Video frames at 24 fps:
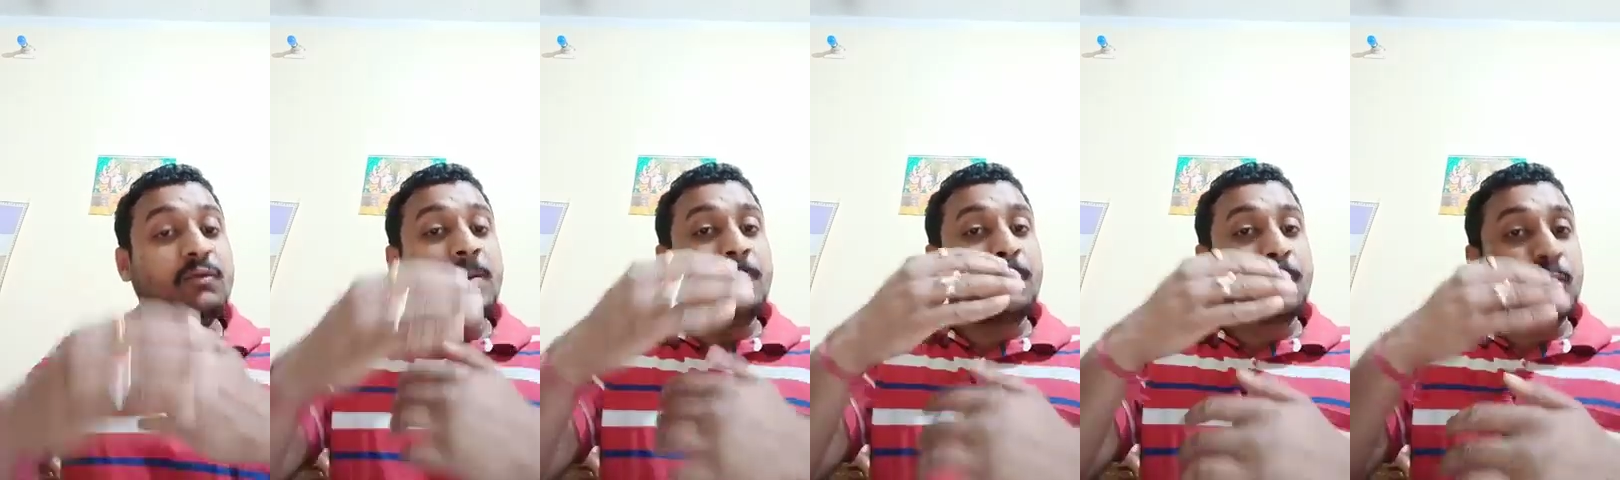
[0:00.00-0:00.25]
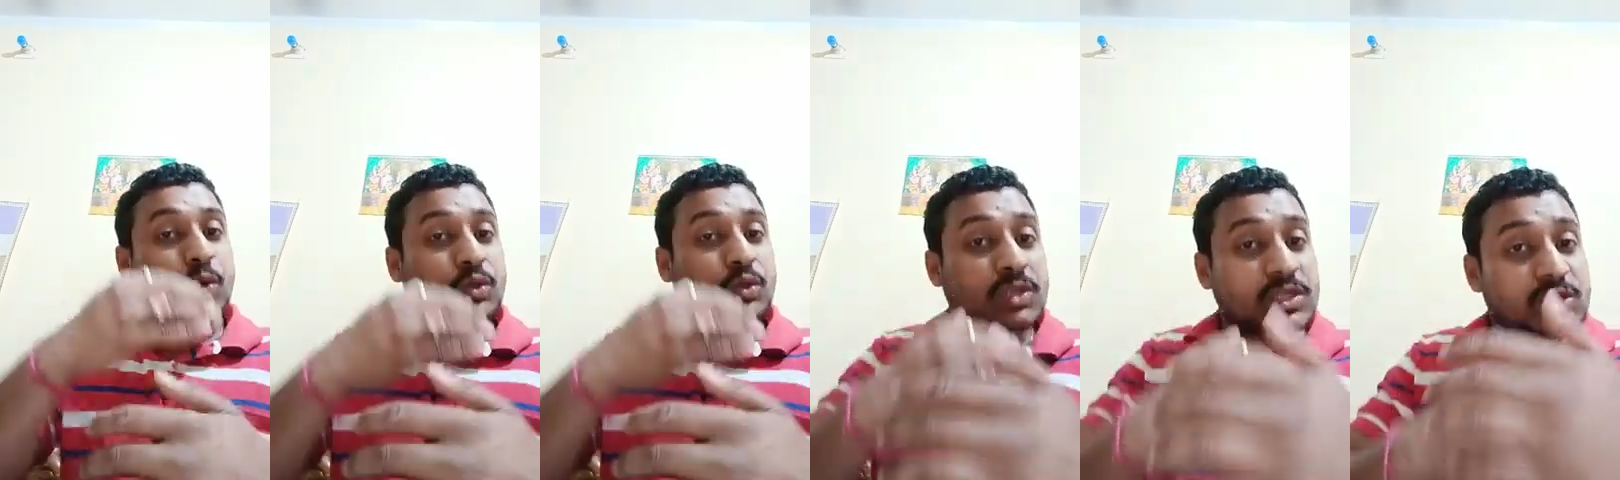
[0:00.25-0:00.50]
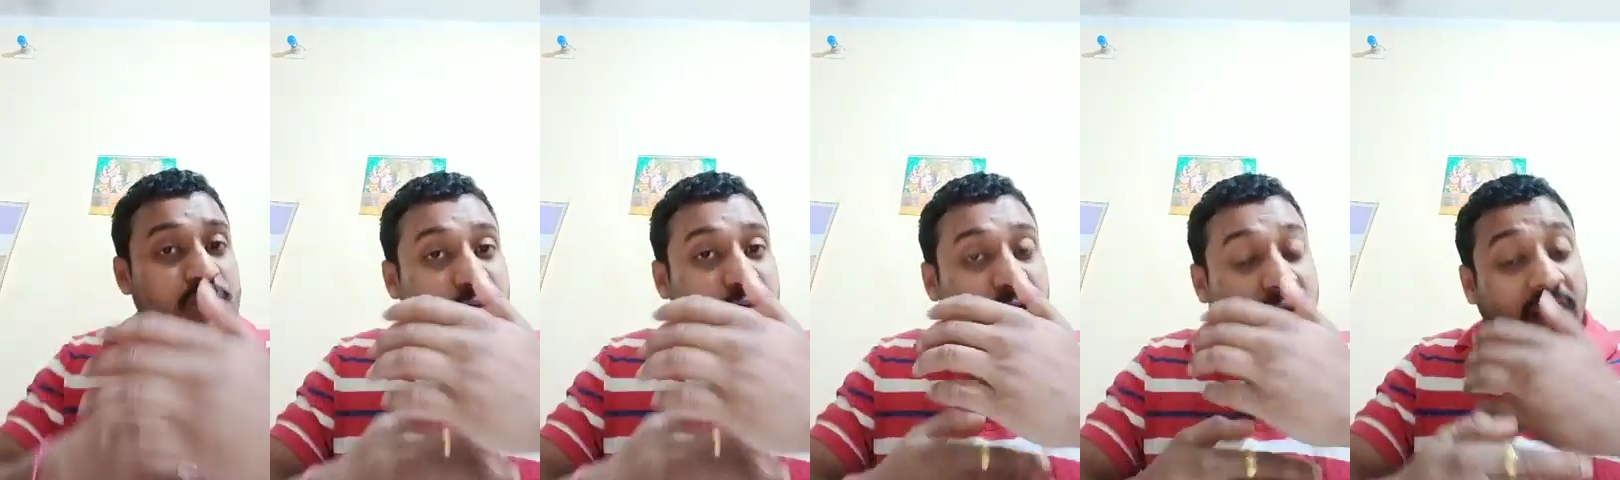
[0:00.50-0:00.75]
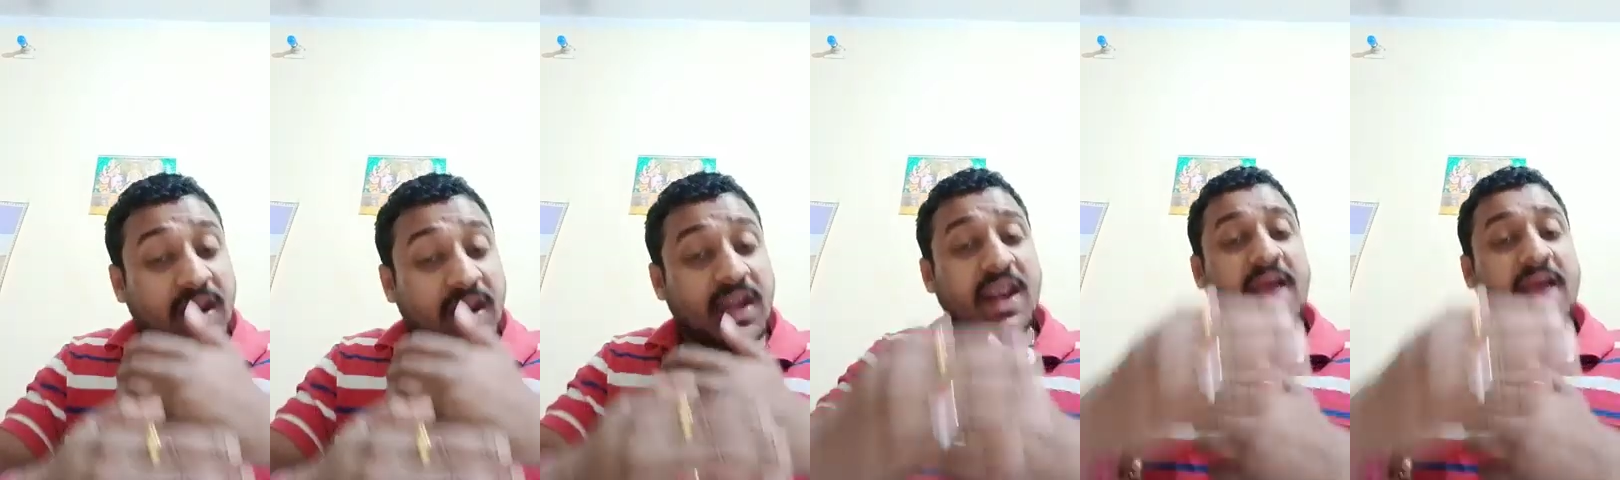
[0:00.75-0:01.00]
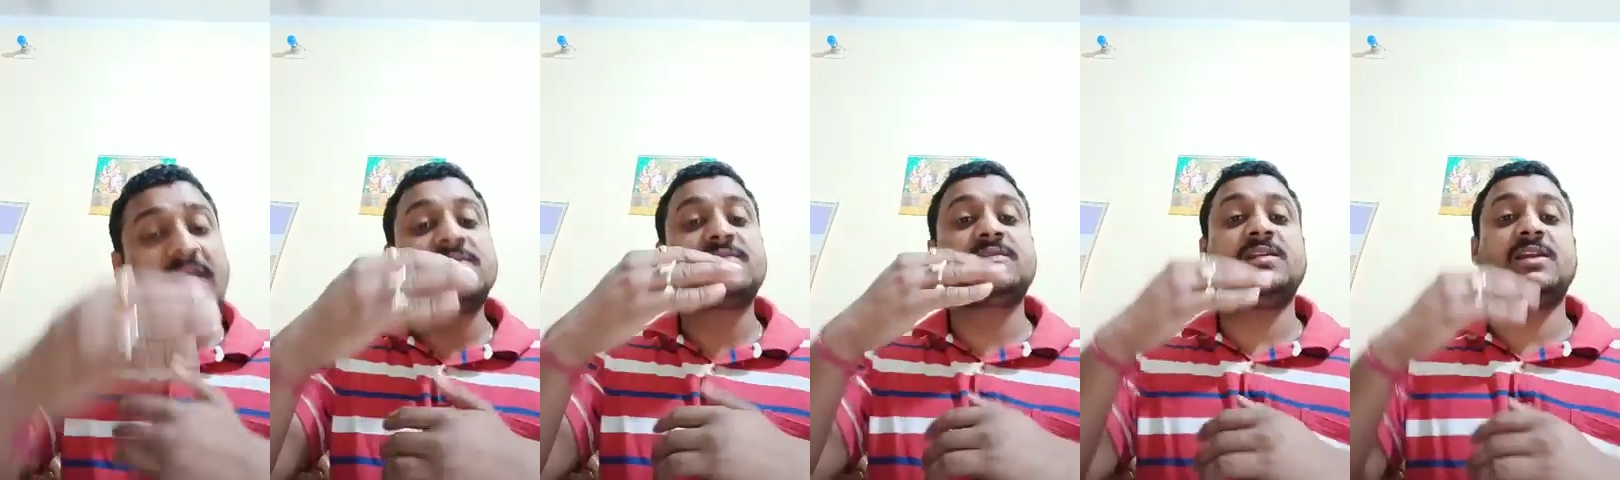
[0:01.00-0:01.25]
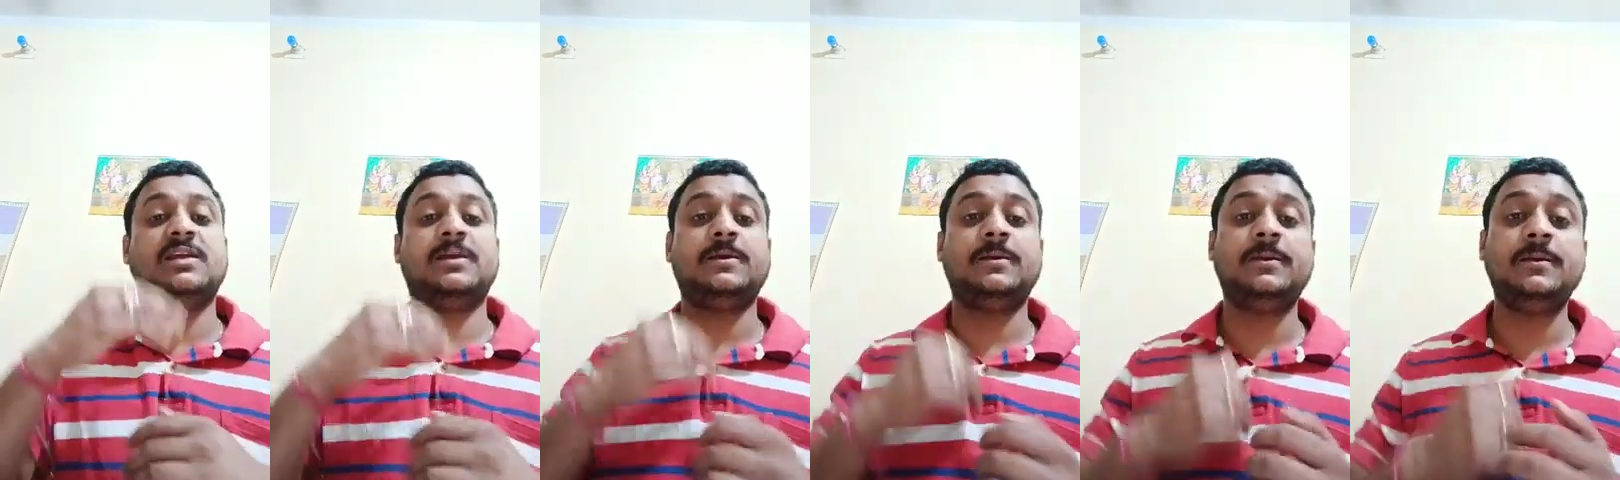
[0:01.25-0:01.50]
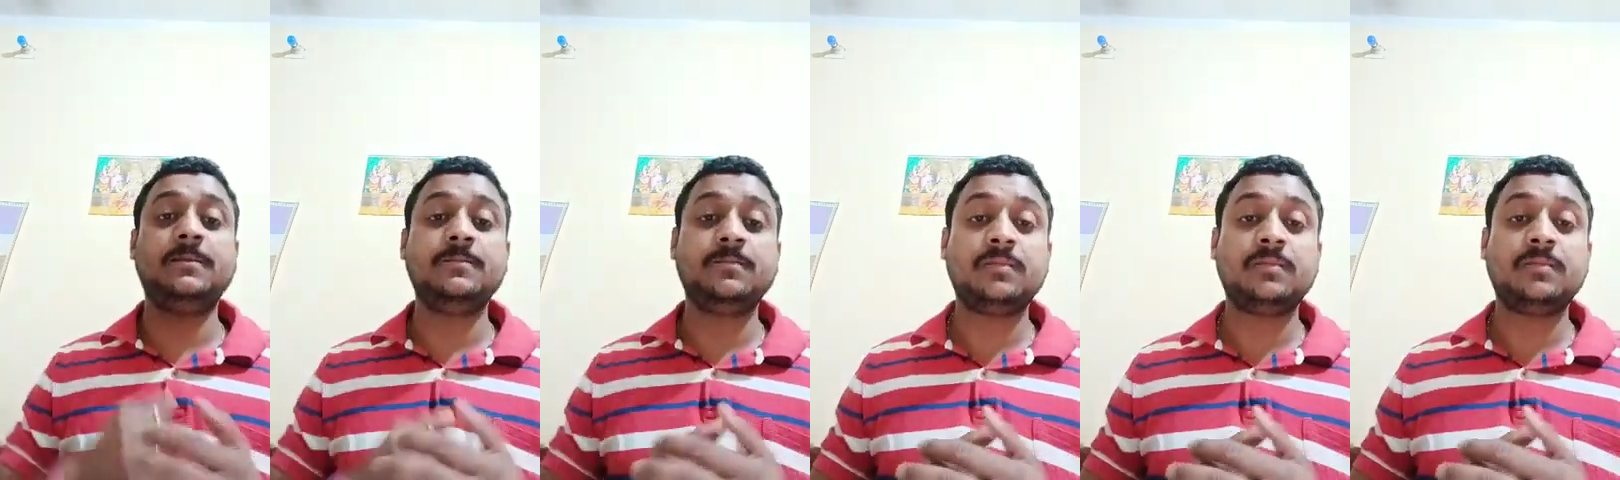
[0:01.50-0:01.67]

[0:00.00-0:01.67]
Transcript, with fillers: will process very nicely